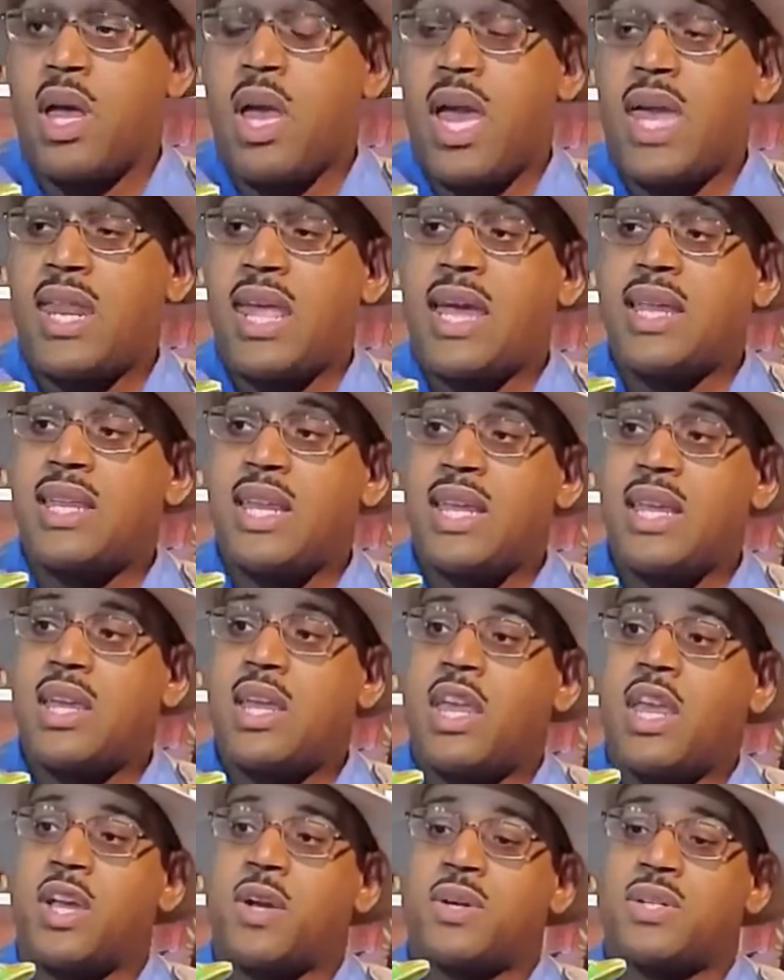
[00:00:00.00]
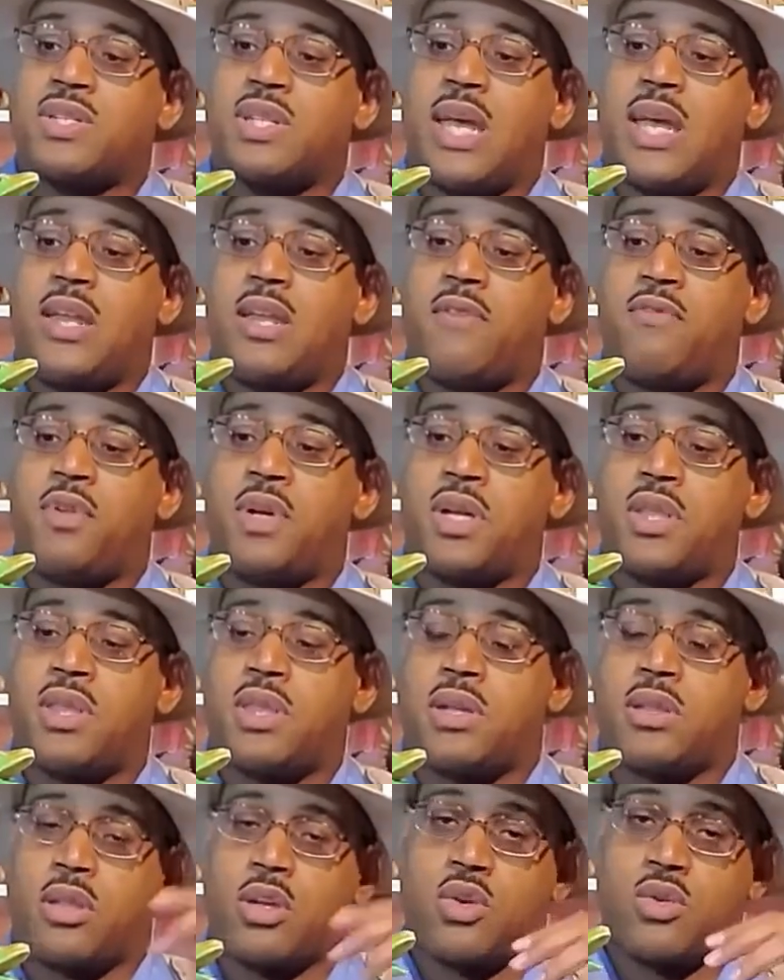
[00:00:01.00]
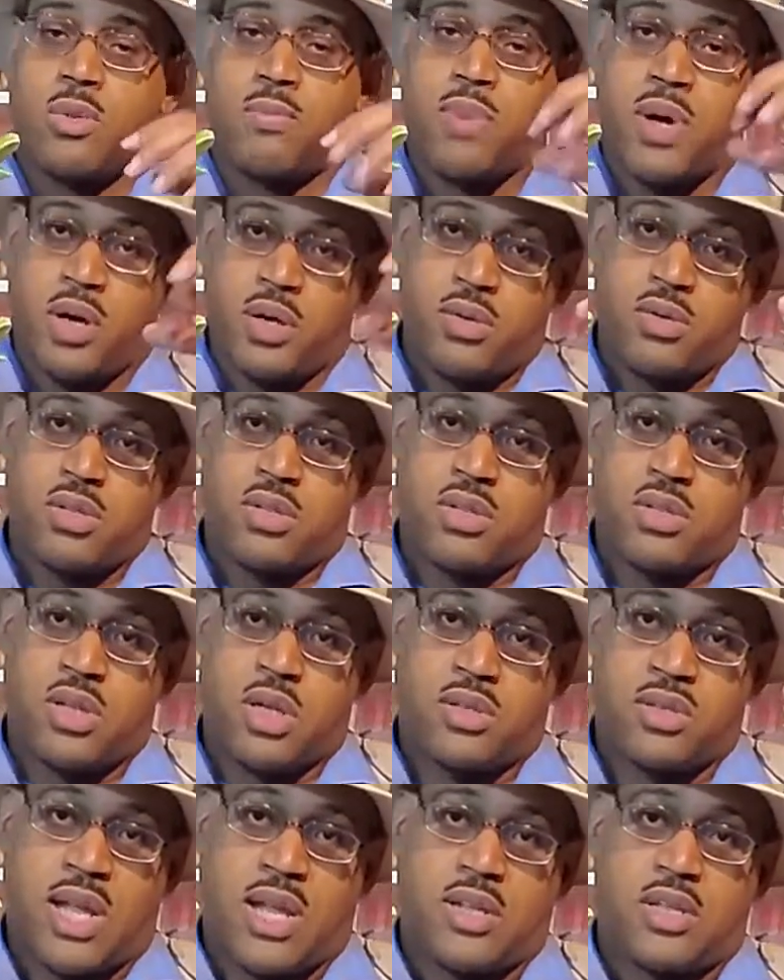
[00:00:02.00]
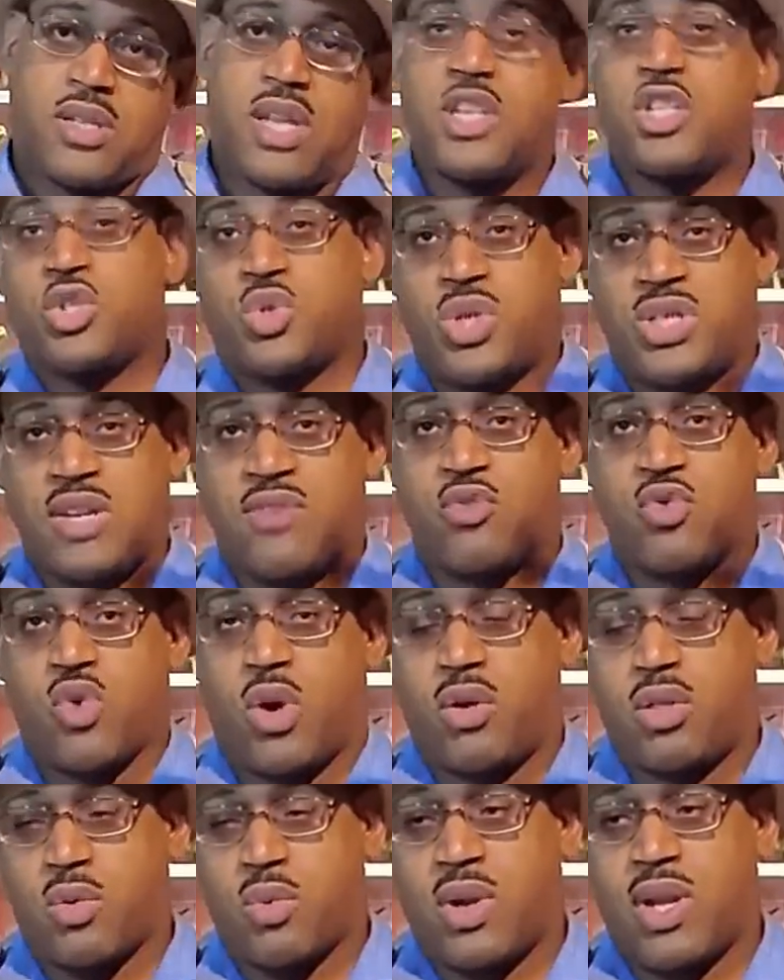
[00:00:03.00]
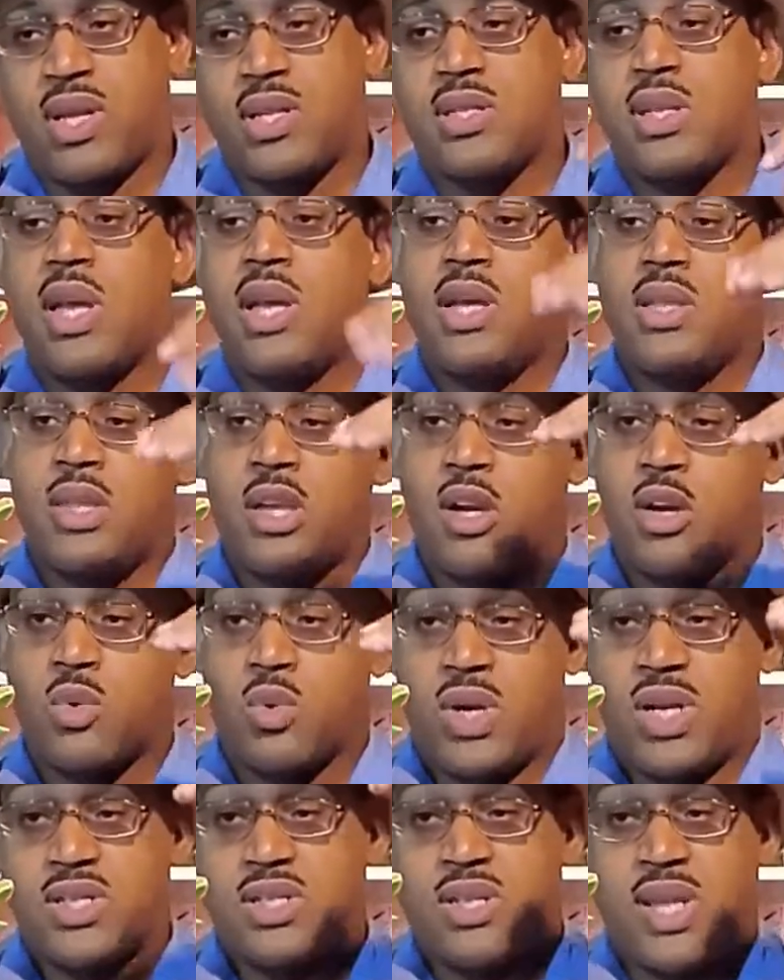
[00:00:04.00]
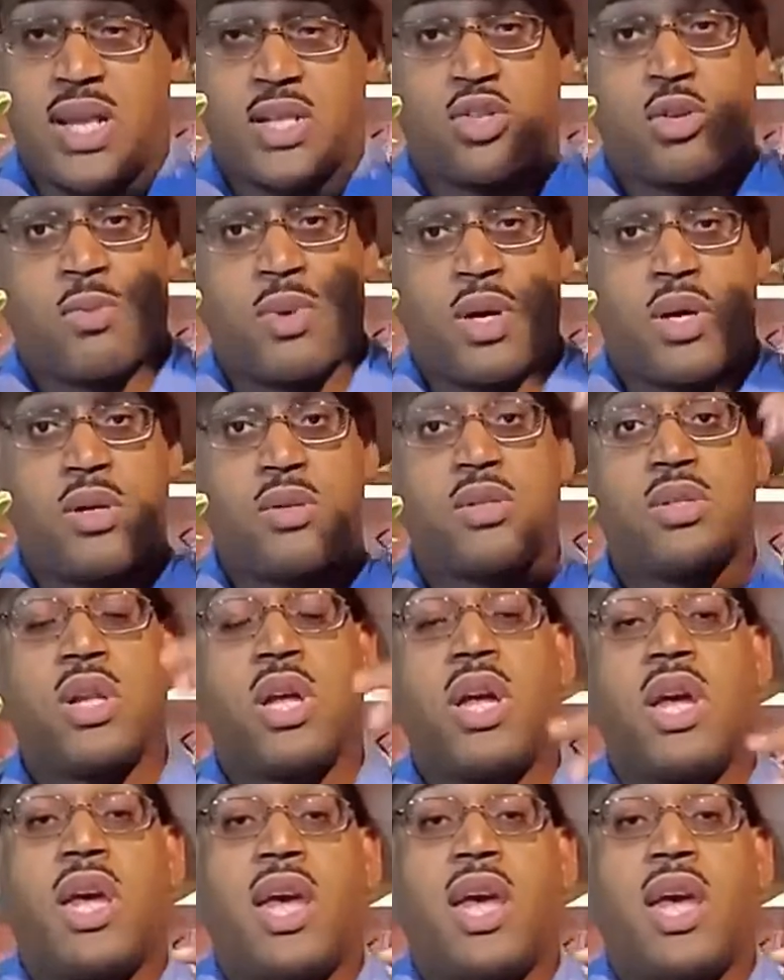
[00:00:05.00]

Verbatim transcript: And the idea here is that if you look at the, the, the bones, there's like, it's like trees have growth rings. There are rings in dinosaur bones.